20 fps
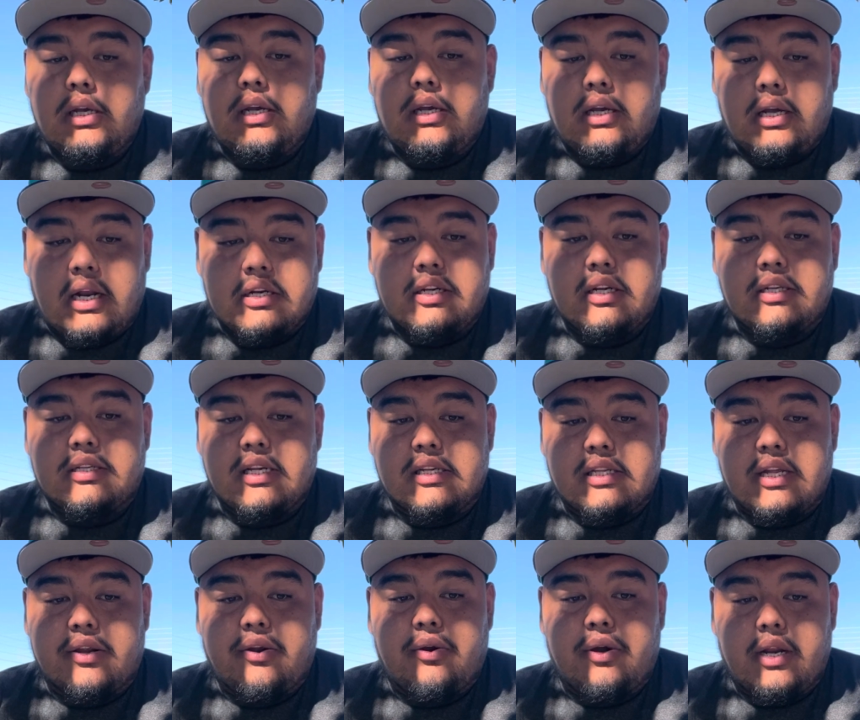It actually tastes
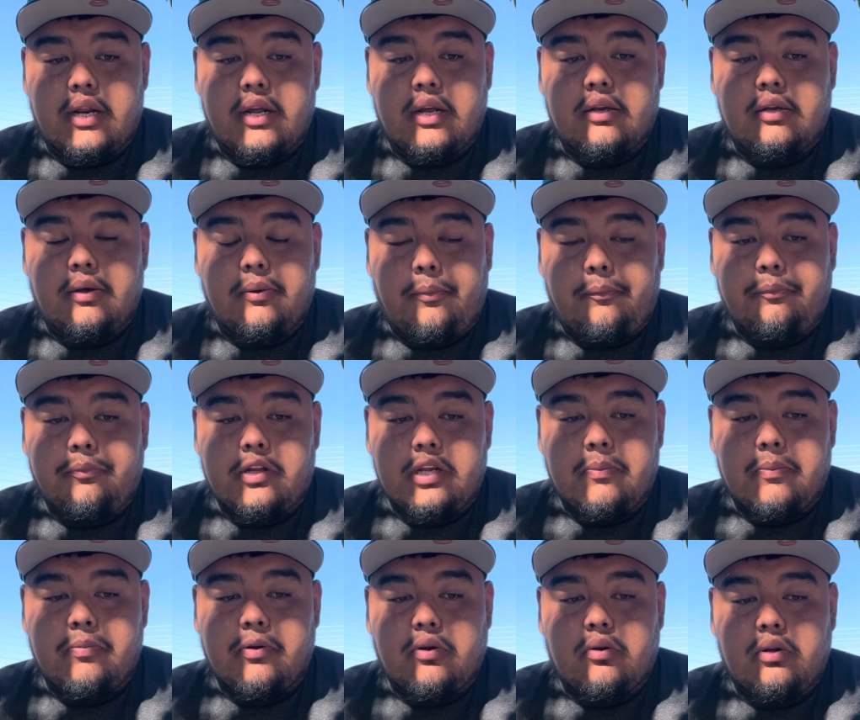like you're eating a um,
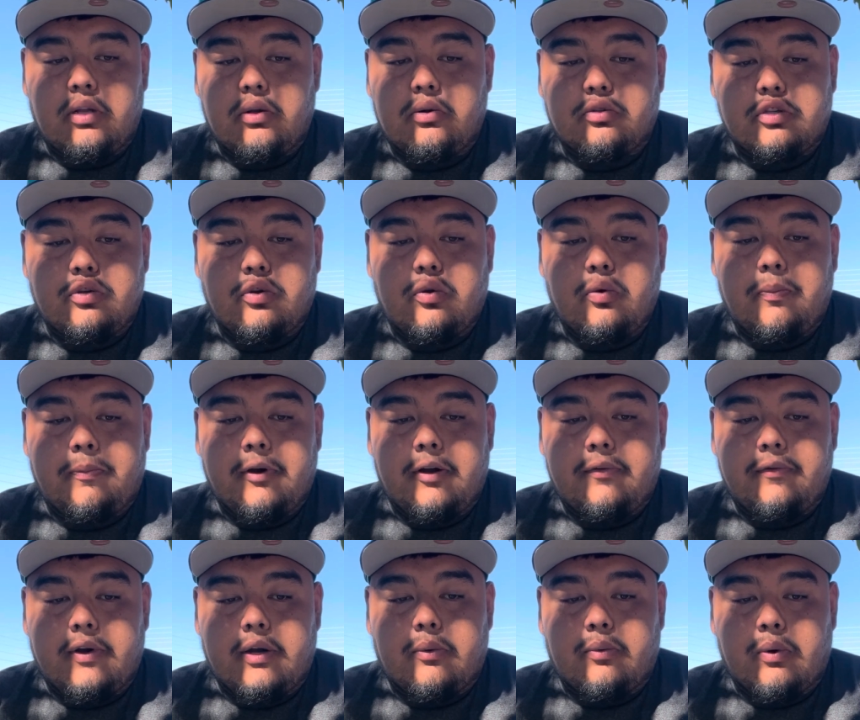typical little scoop
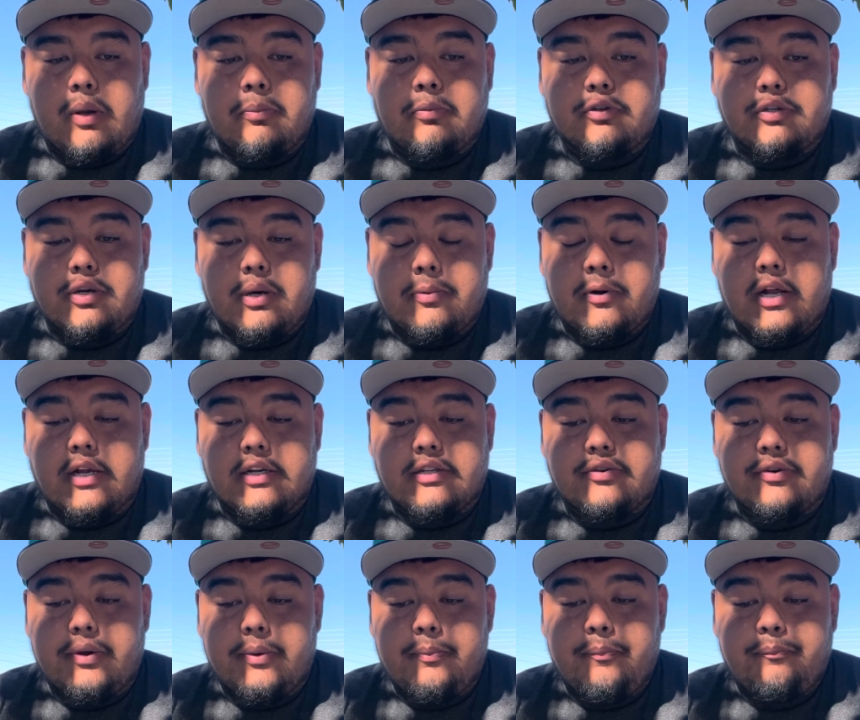of uh, rainbow sherbet ice
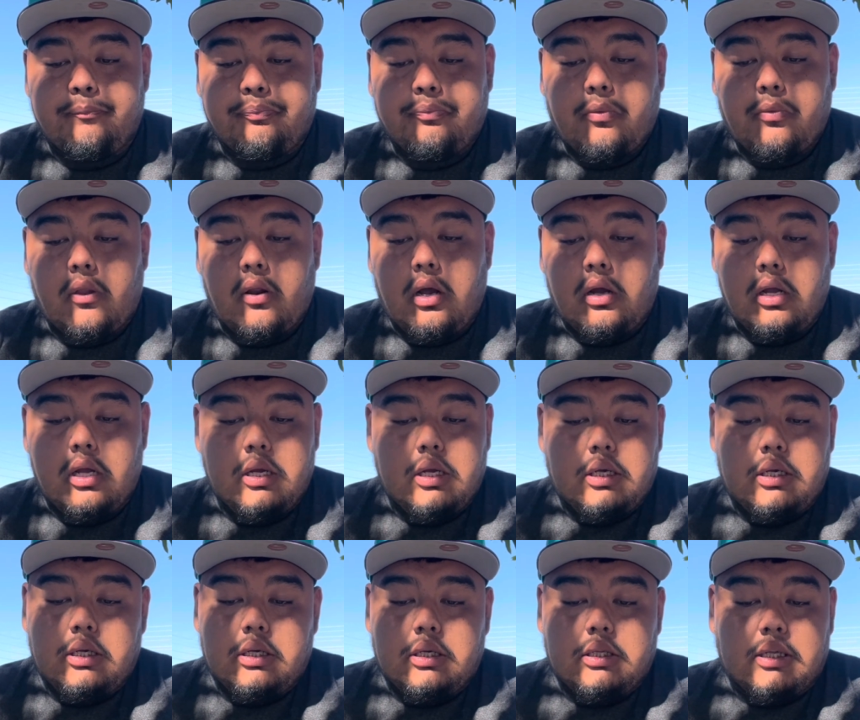cream.
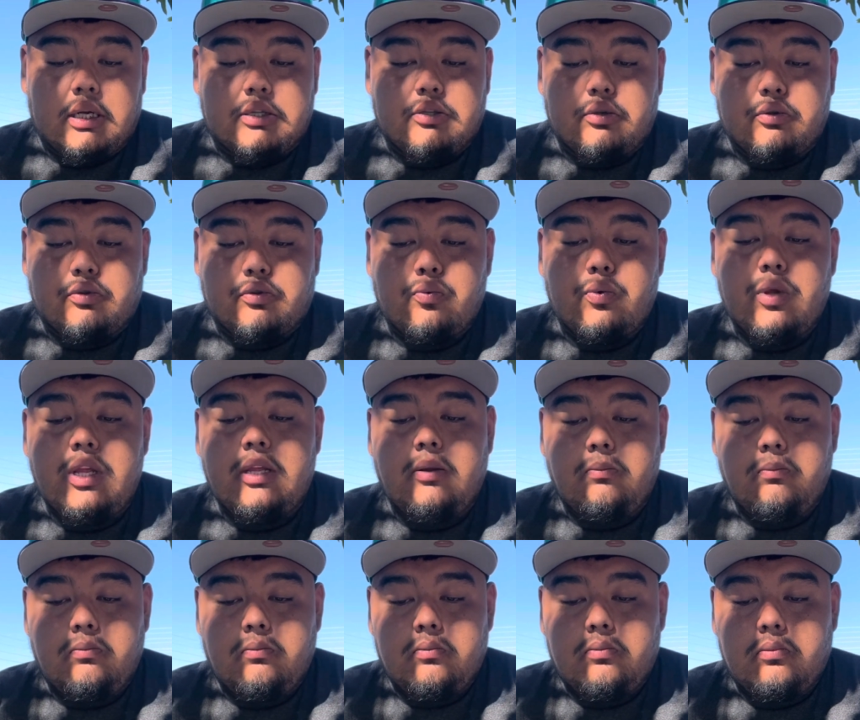Not too sweet,
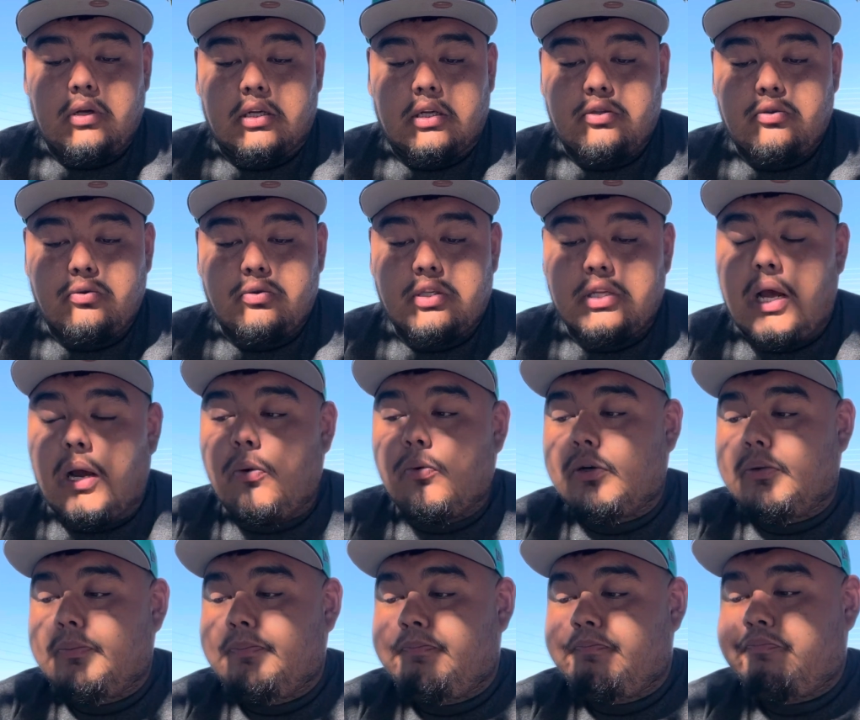not too sour.